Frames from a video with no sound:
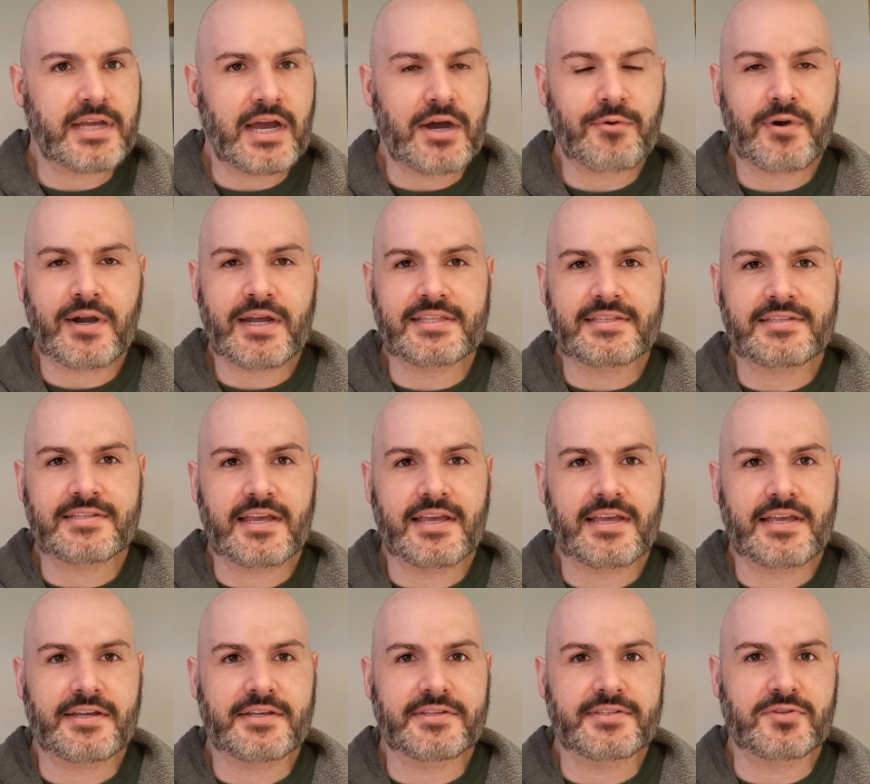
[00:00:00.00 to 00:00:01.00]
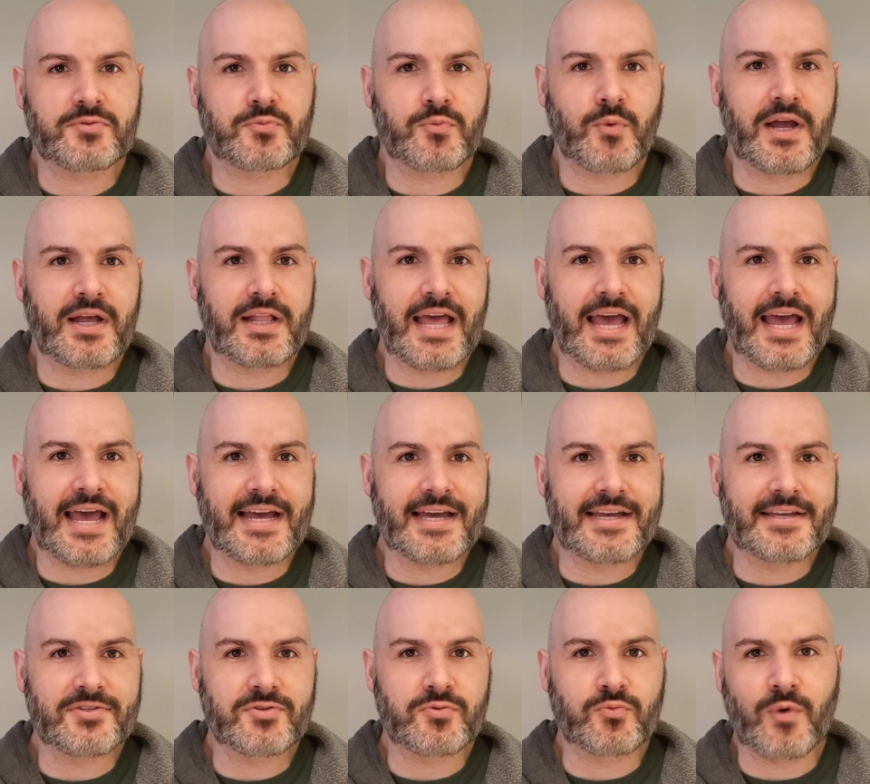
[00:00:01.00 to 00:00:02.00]
outright sales, as well
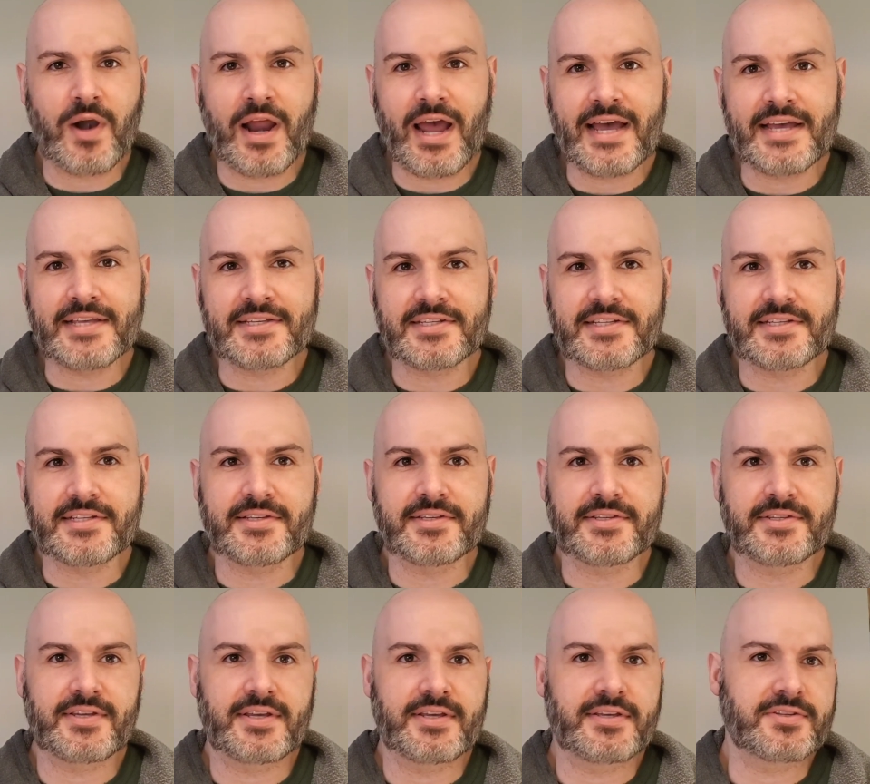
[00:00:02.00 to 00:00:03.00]
as RASs.